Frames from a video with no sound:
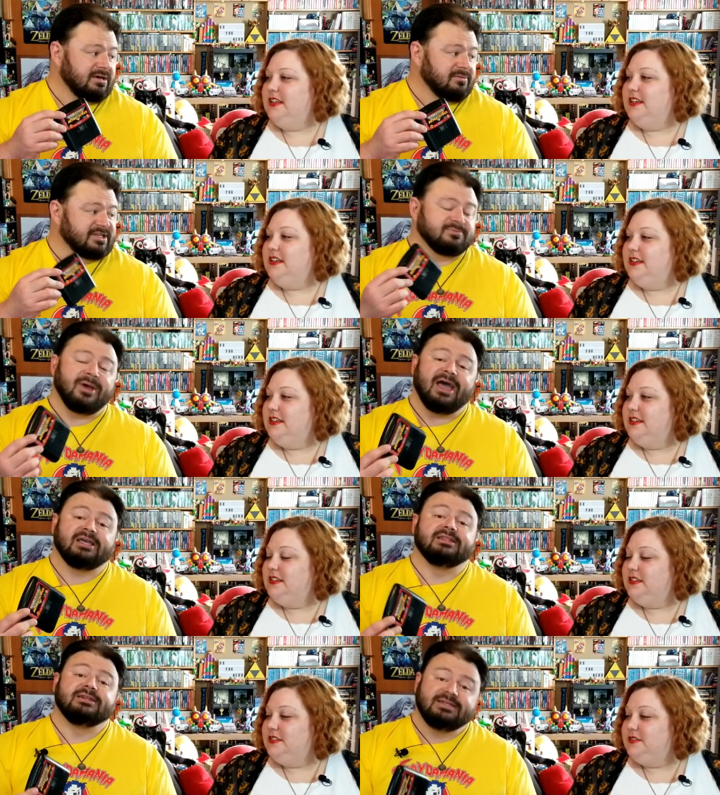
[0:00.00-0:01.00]
Speaker 1: Because
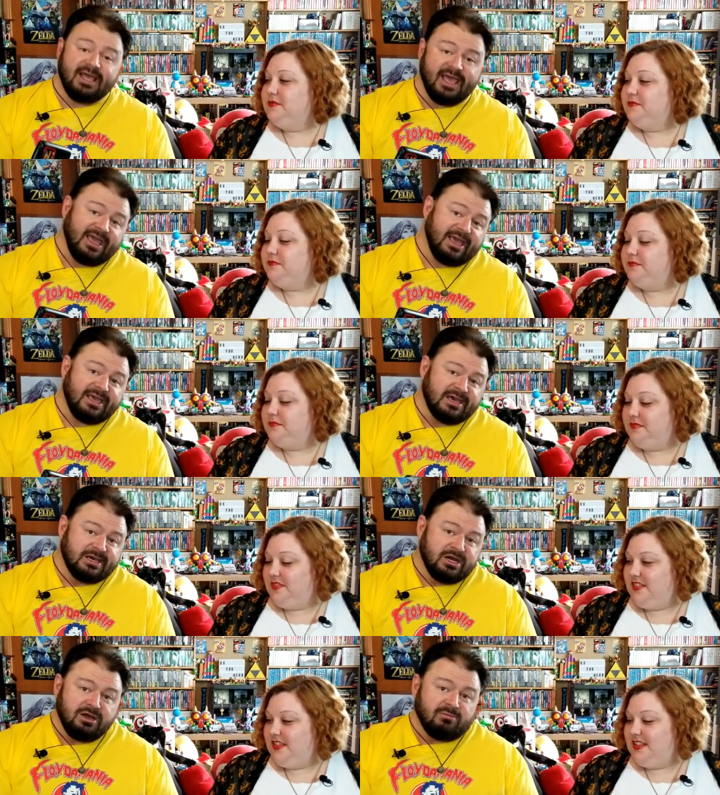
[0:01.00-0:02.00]
back in the day,
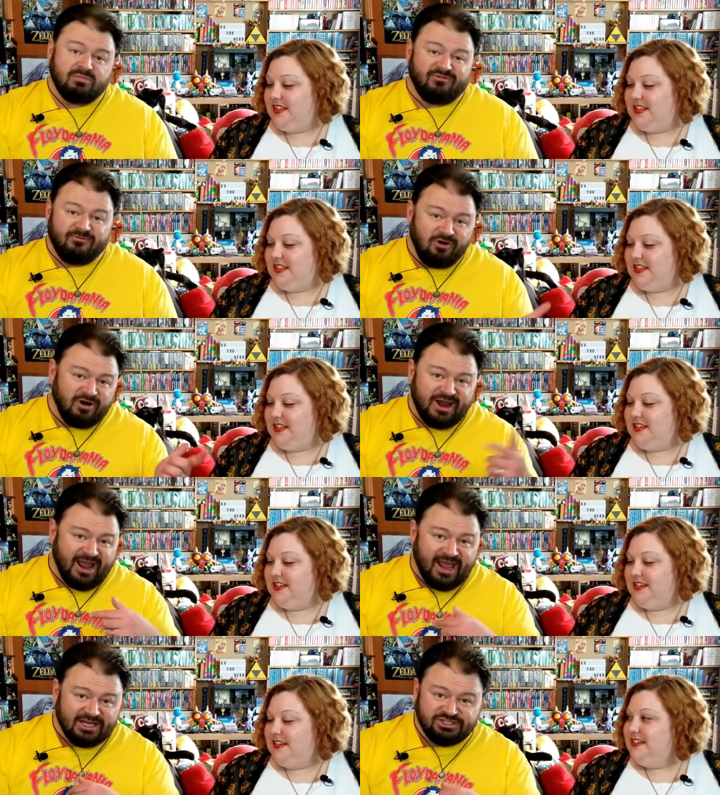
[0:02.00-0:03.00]
before you
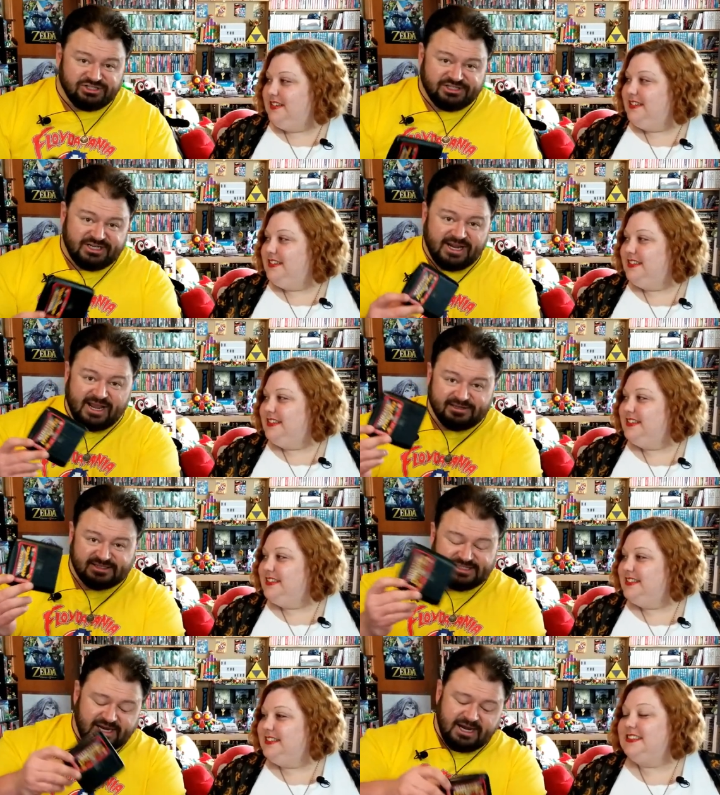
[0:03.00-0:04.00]
had your
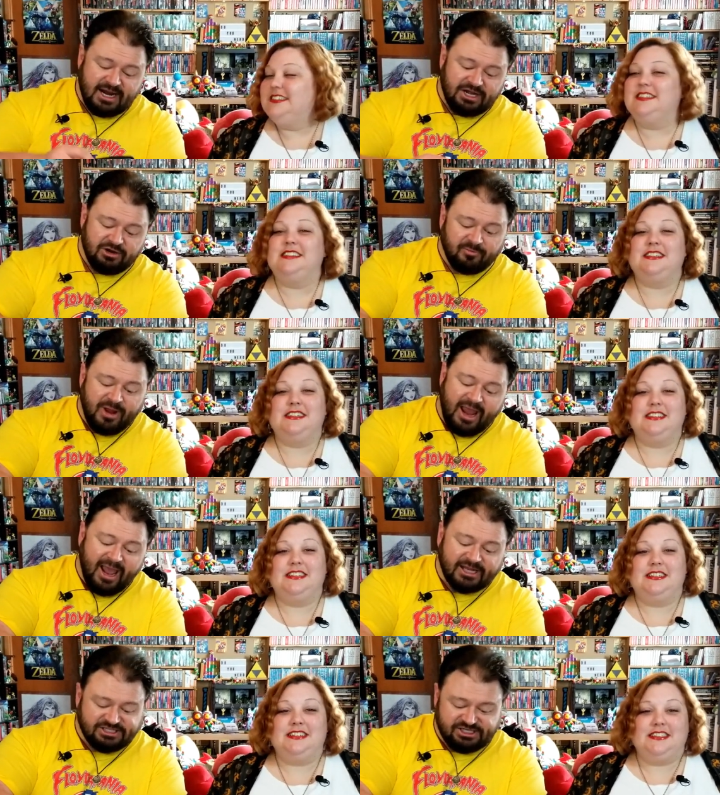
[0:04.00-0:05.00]
DLC and your
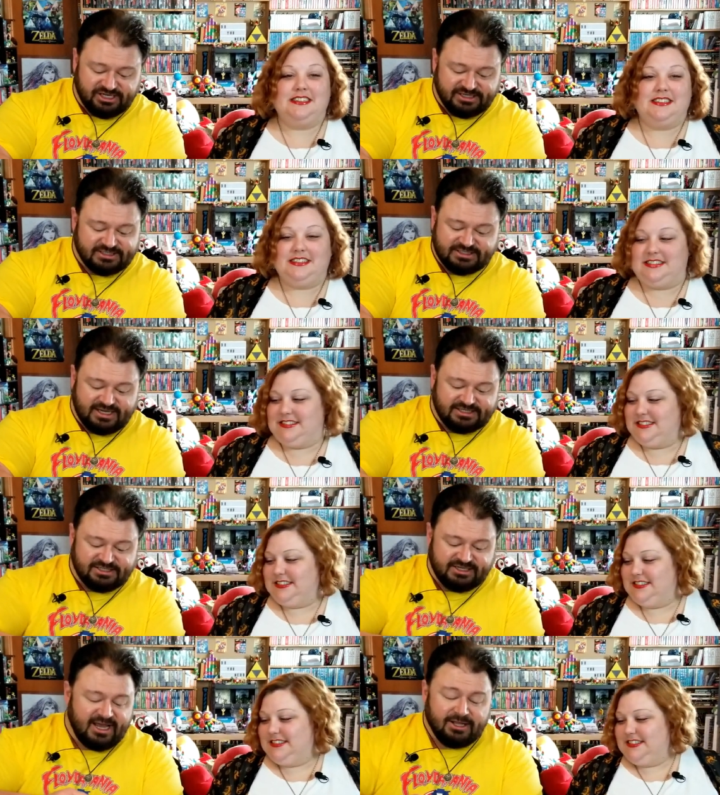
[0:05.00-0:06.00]
patches that
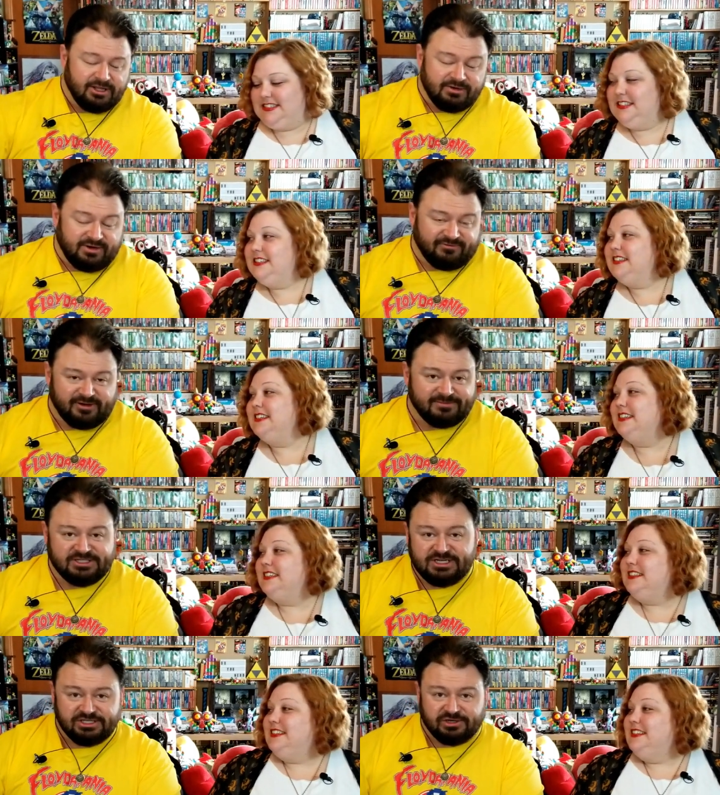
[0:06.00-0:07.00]
you downloaded from
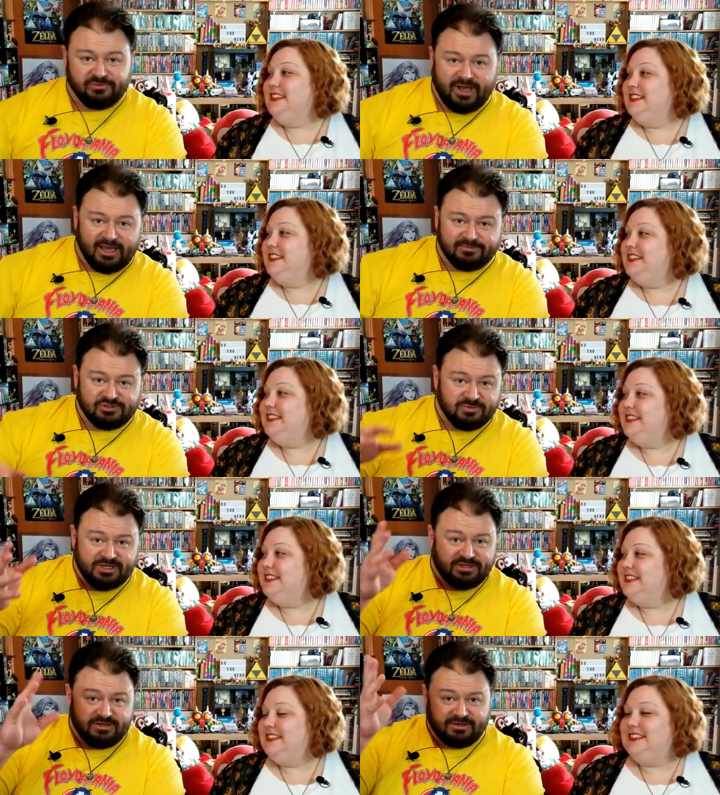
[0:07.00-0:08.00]
the interwebs
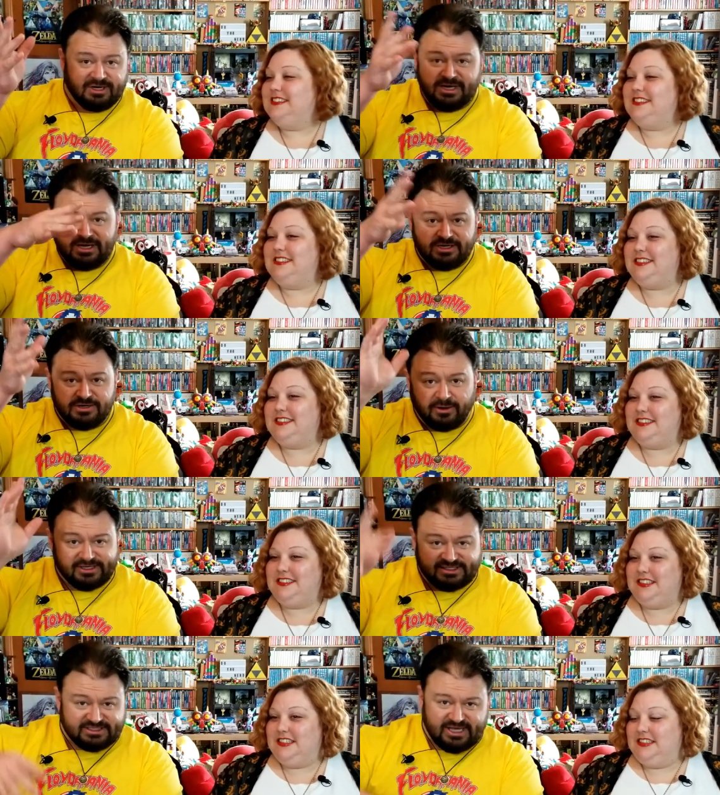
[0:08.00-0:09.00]
with your
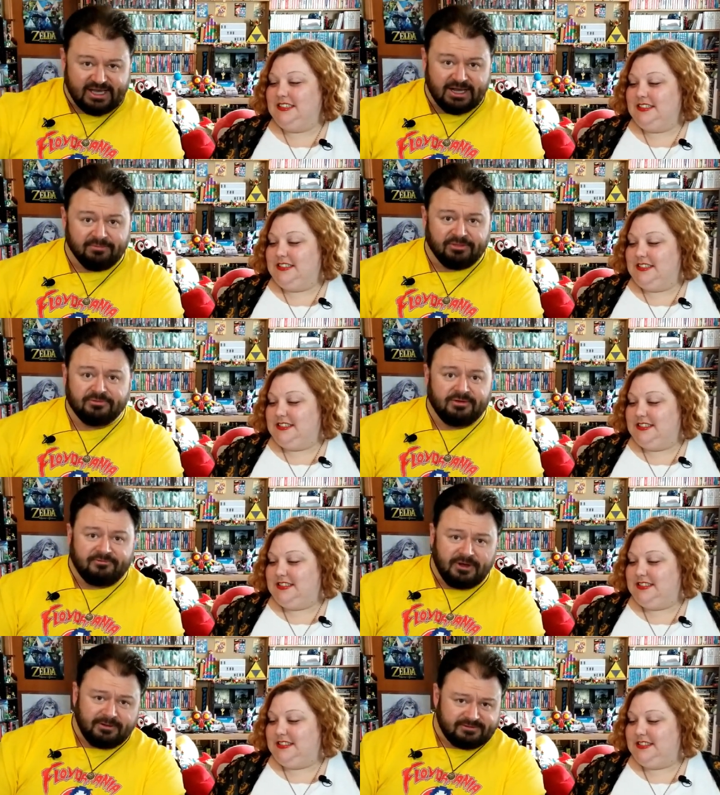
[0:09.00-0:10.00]
noises that come through the
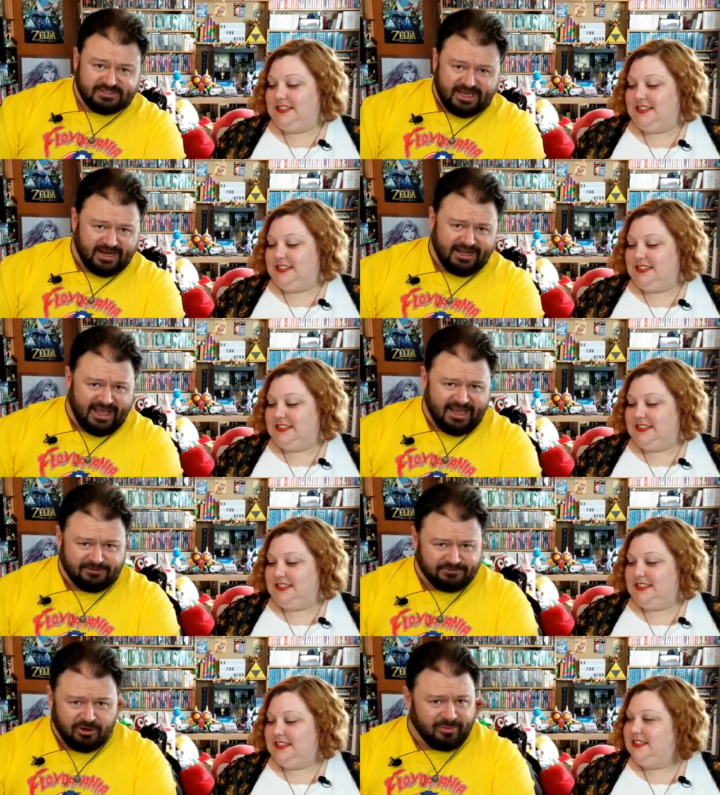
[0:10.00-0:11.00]
phone sounding like
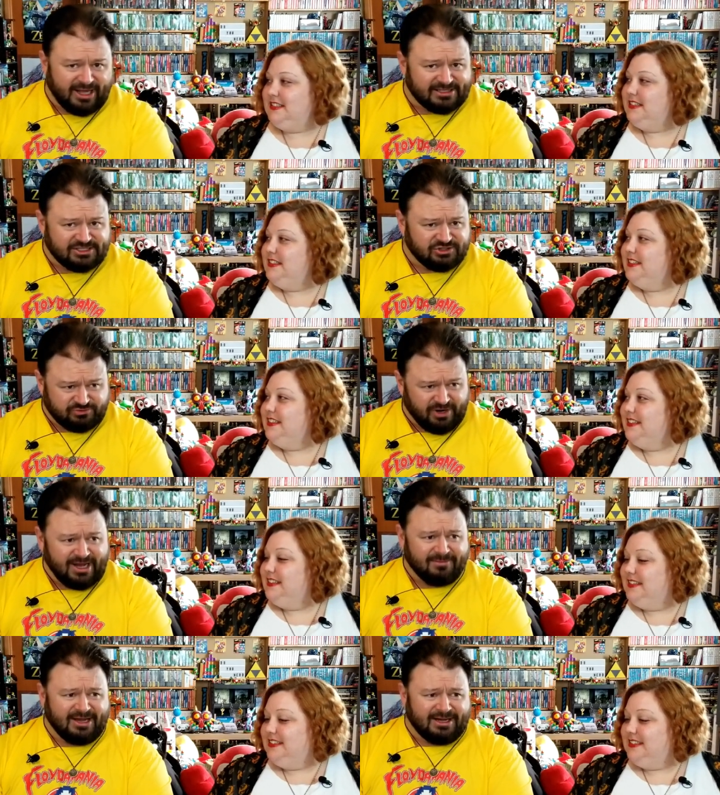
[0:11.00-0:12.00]
robots
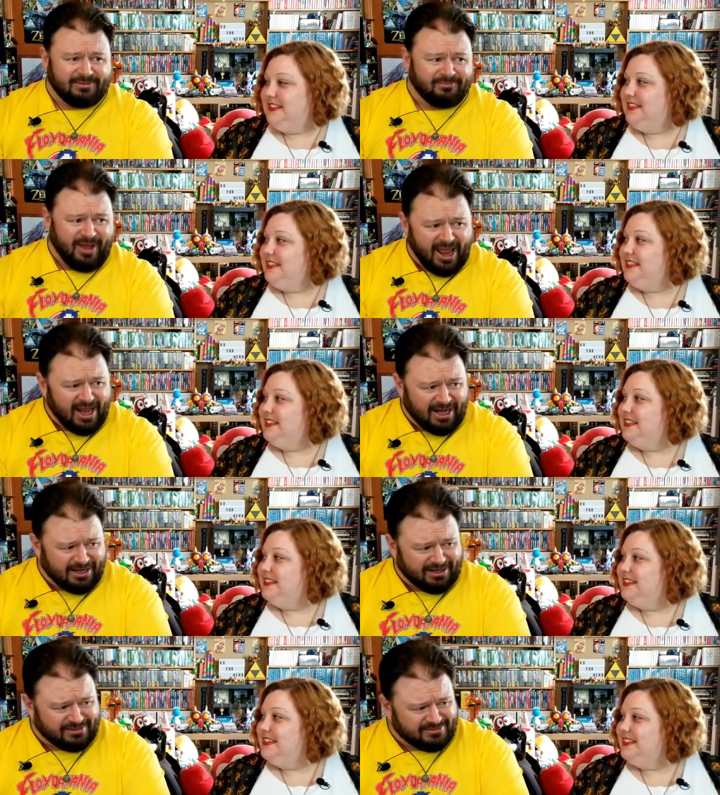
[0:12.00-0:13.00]
screaming in pain
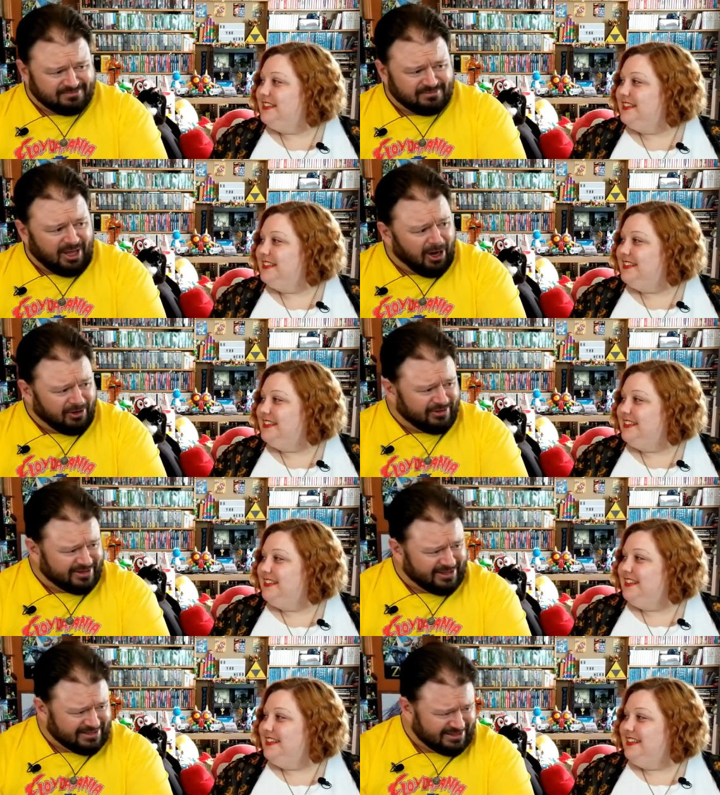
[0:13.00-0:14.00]
and
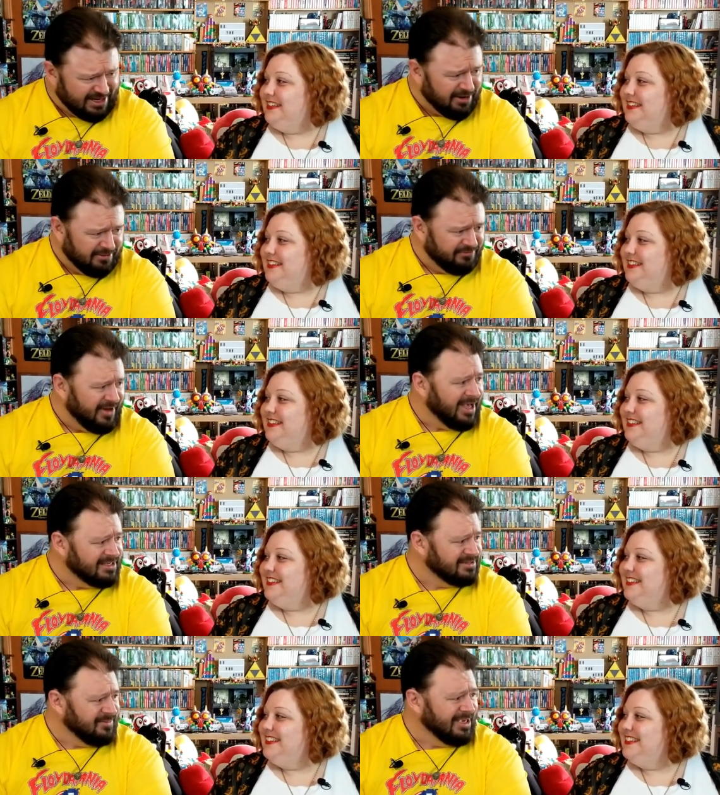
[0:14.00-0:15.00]
Margaret, it
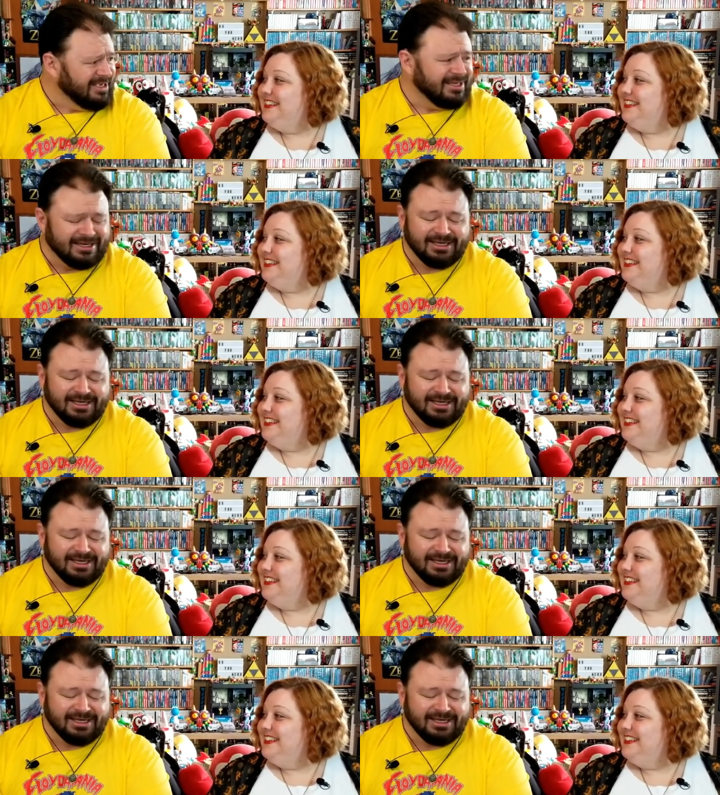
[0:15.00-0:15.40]
terrifies me.